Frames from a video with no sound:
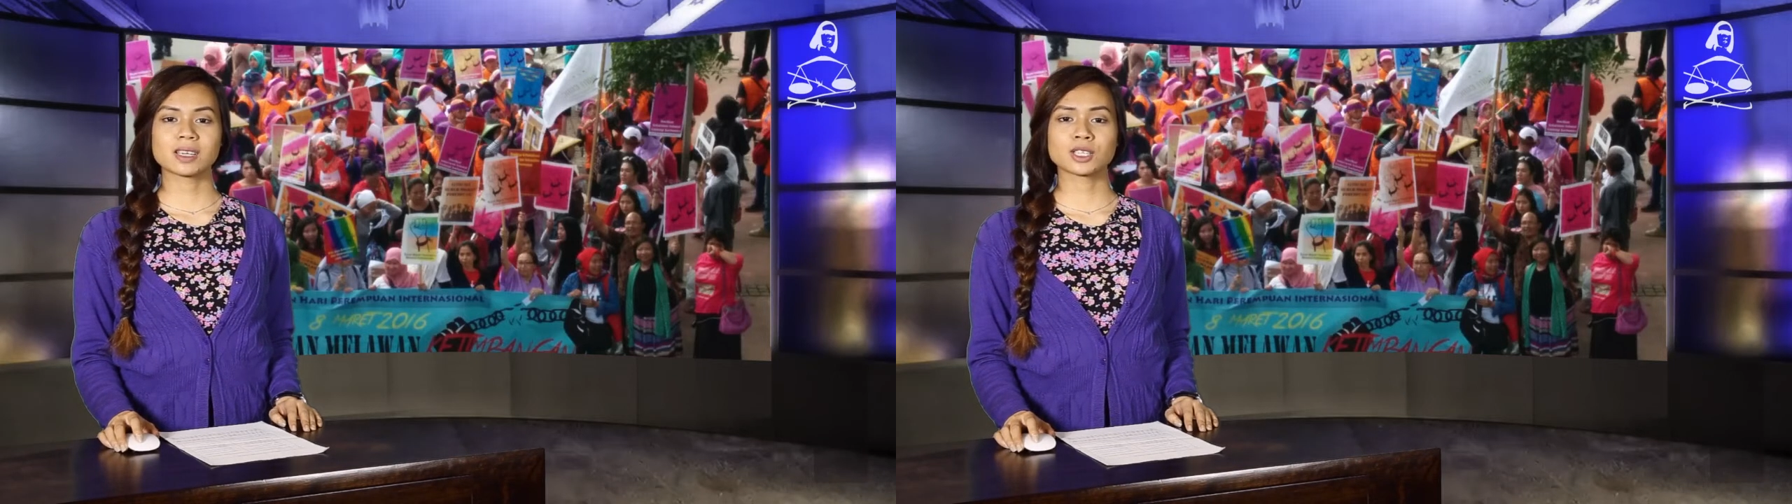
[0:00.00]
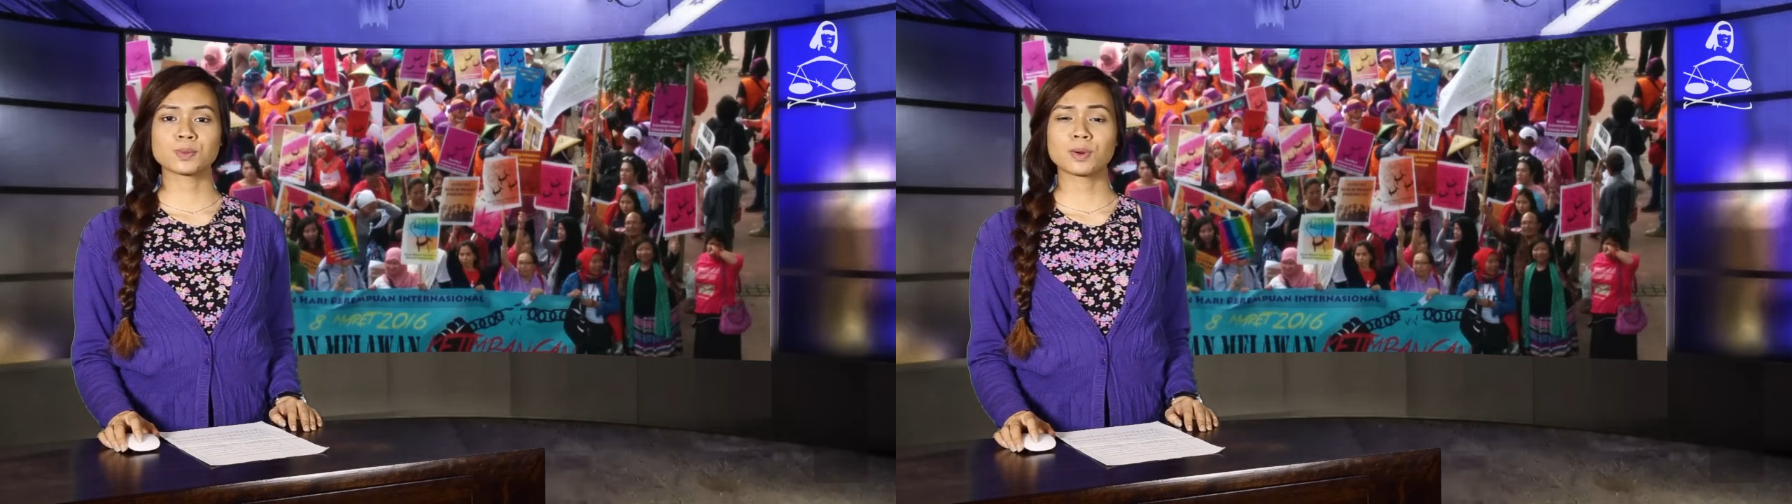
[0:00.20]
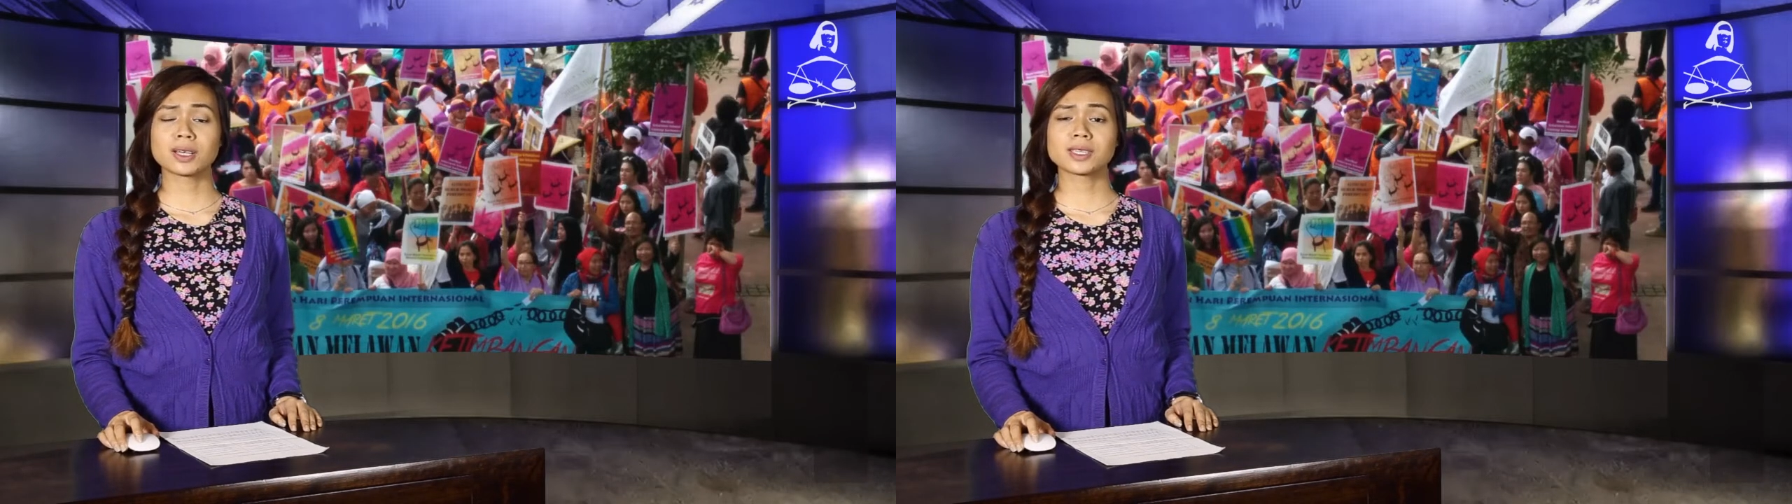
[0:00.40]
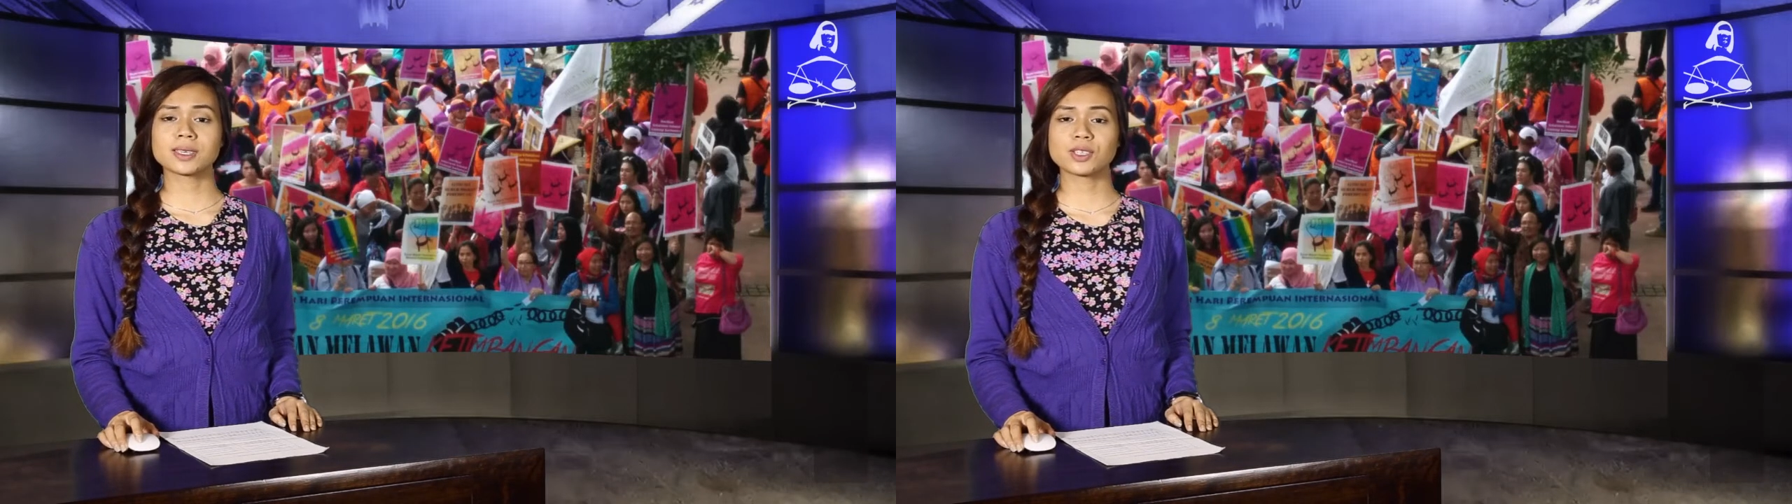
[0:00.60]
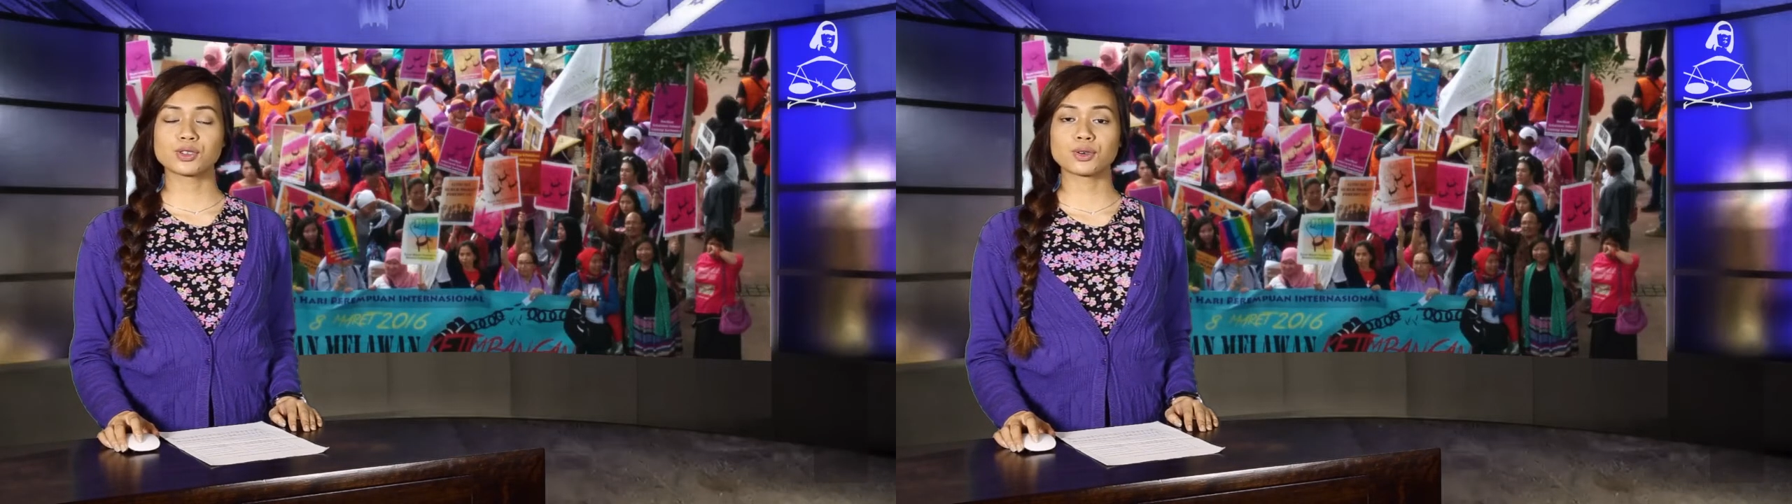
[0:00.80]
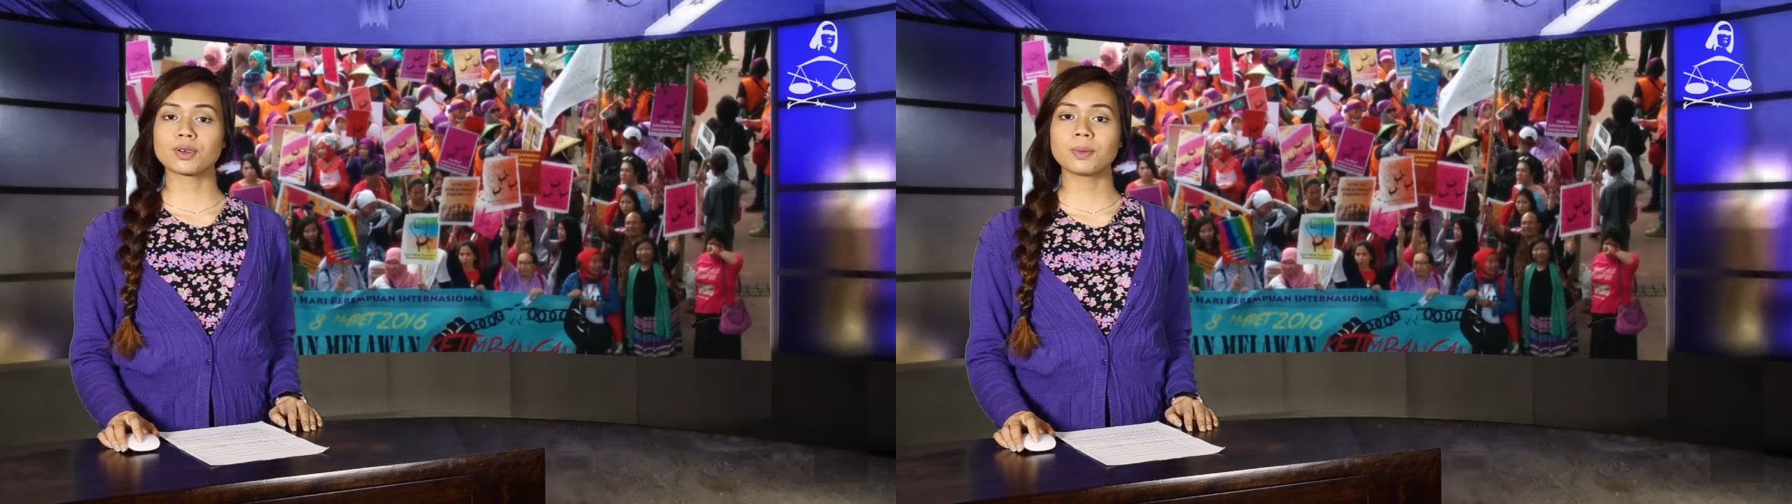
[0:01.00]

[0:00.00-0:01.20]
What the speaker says: express concern